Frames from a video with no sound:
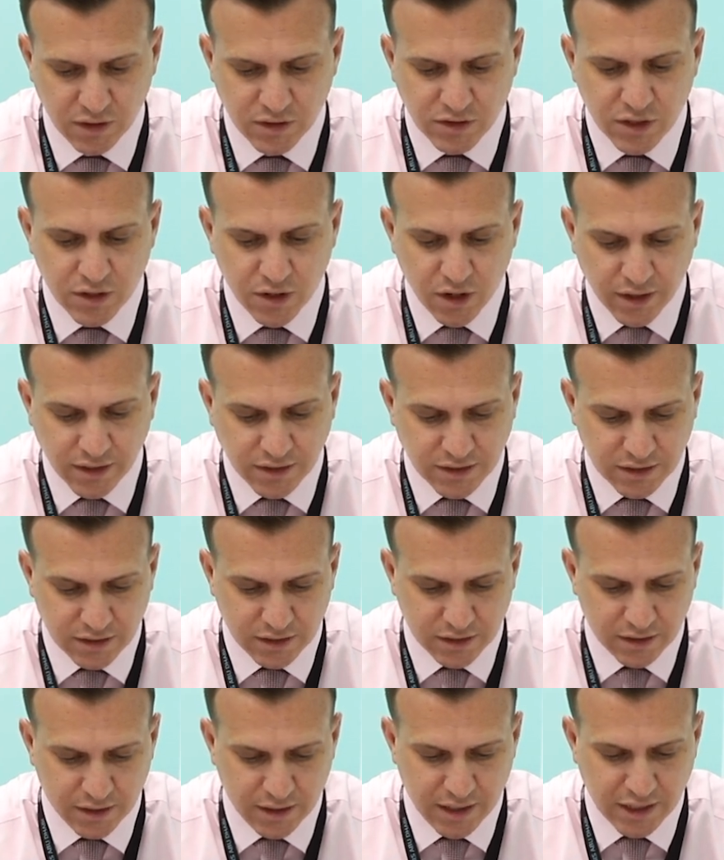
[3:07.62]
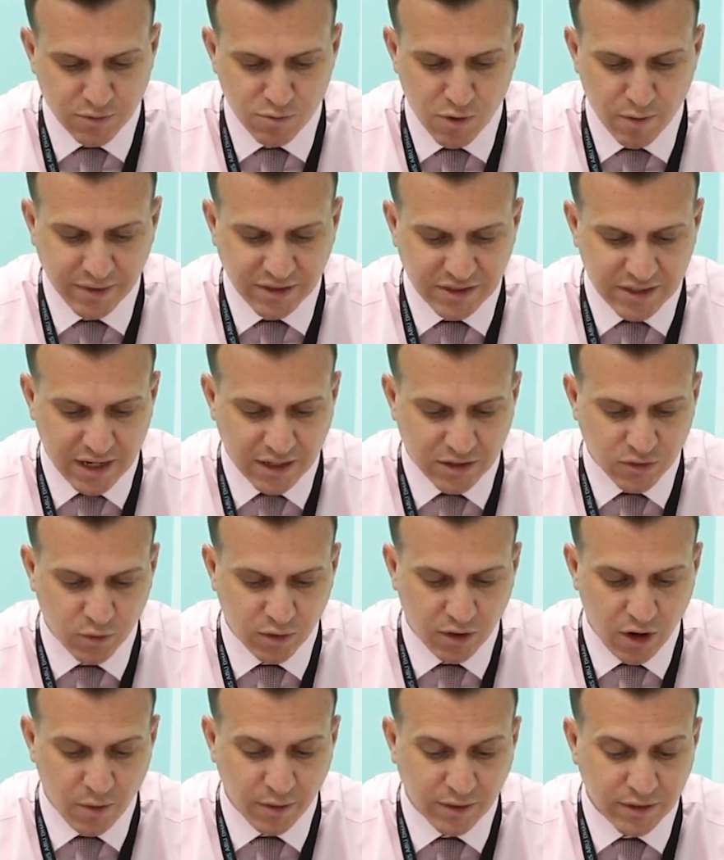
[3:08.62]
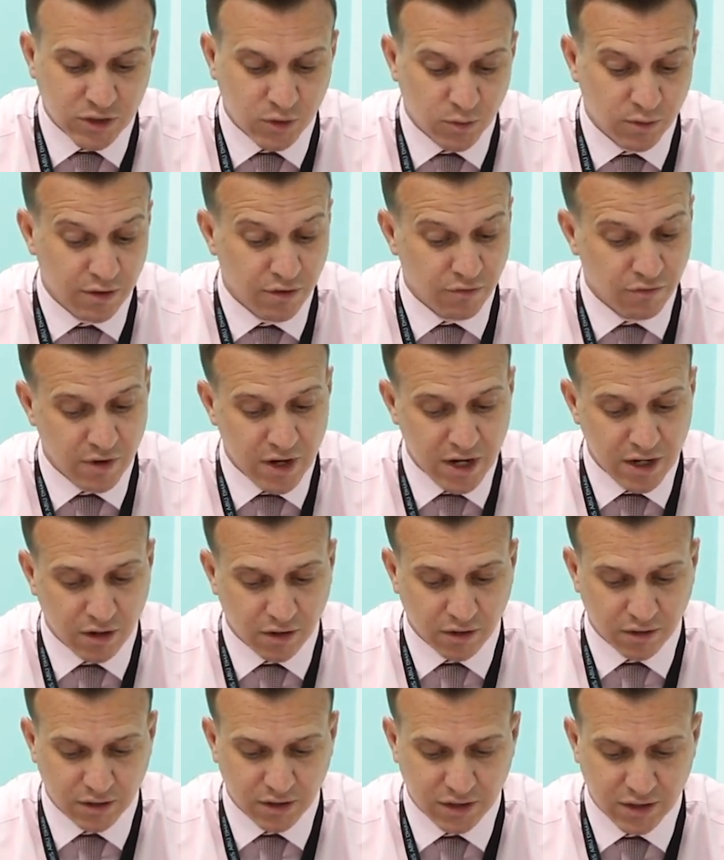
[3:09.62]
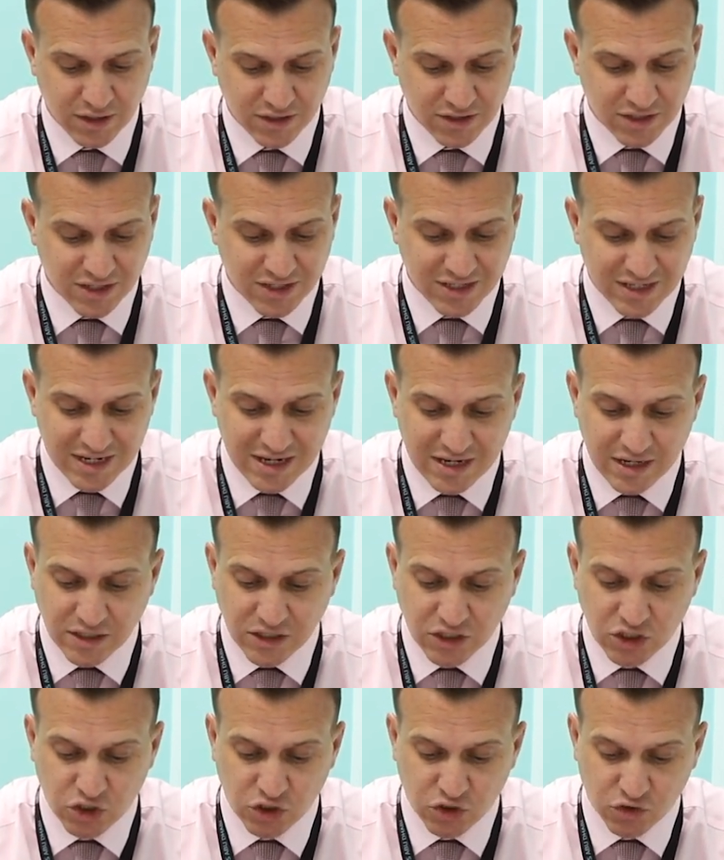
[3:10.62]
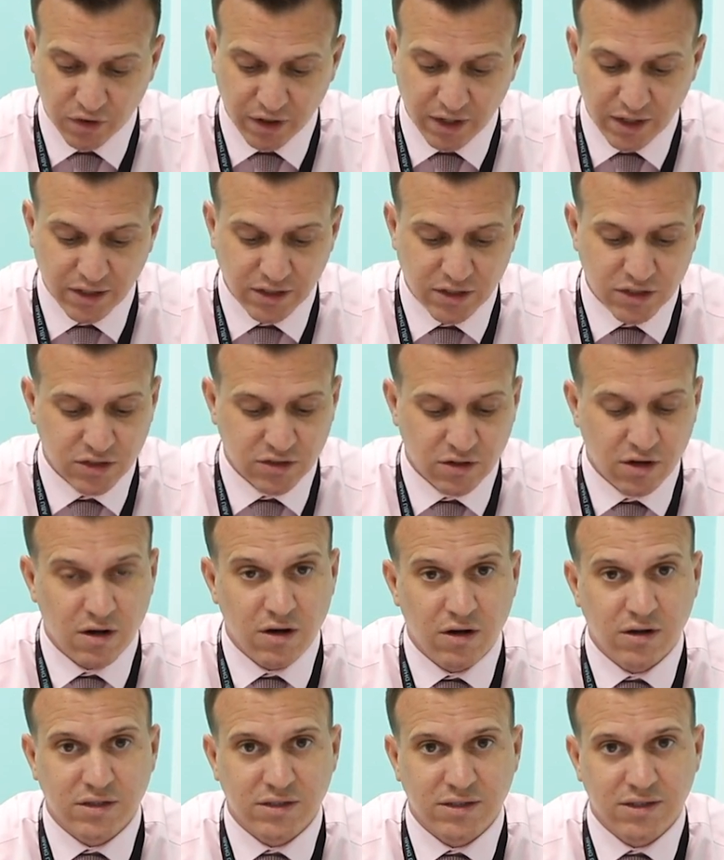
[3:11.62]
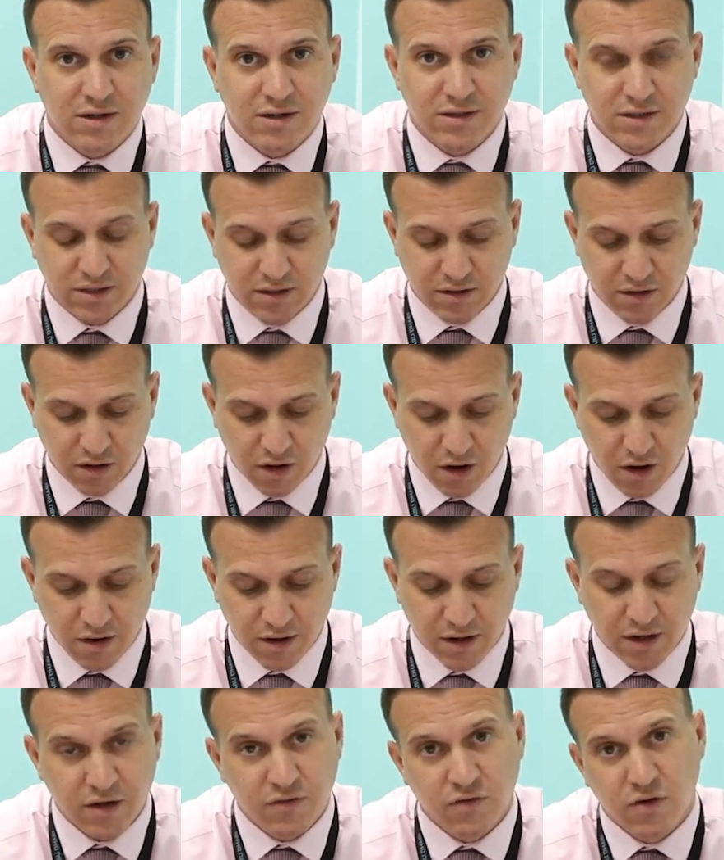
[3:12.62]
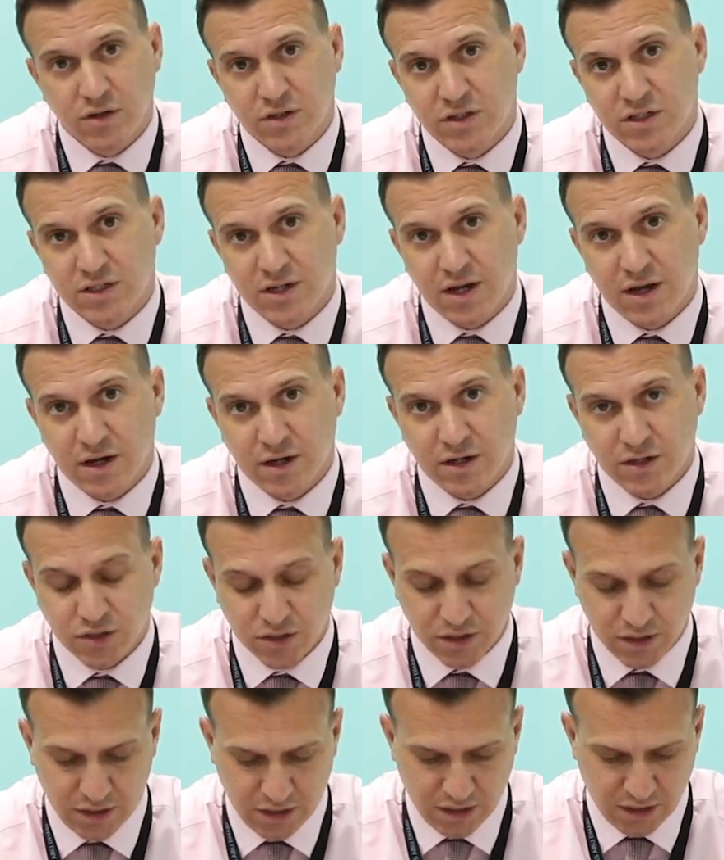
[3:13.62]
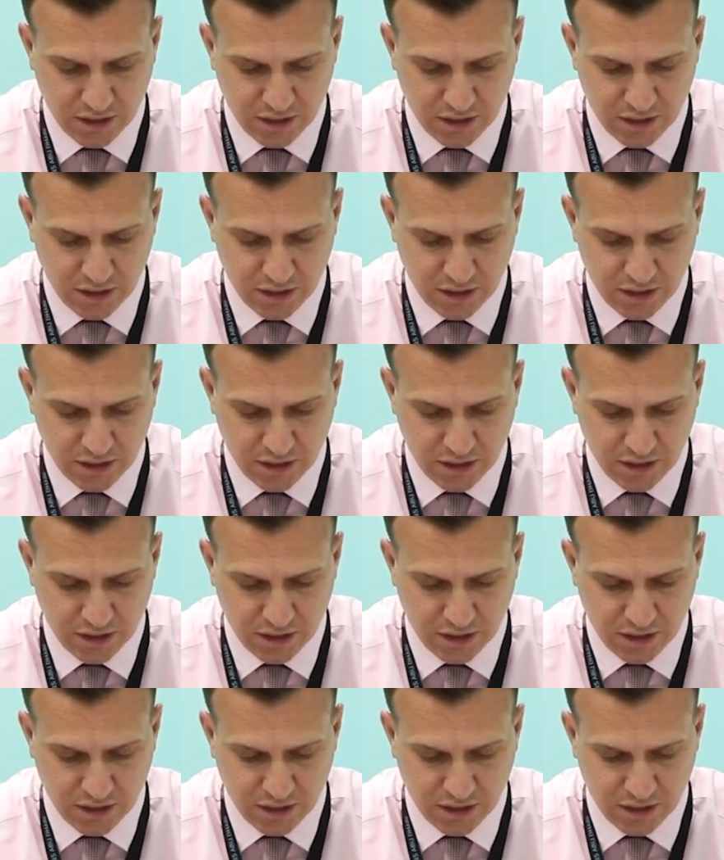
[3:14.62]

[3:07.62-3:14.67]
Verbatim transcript: Tonight, his mum and dad were going to an arena to see Strictly Stars dancing live on stage.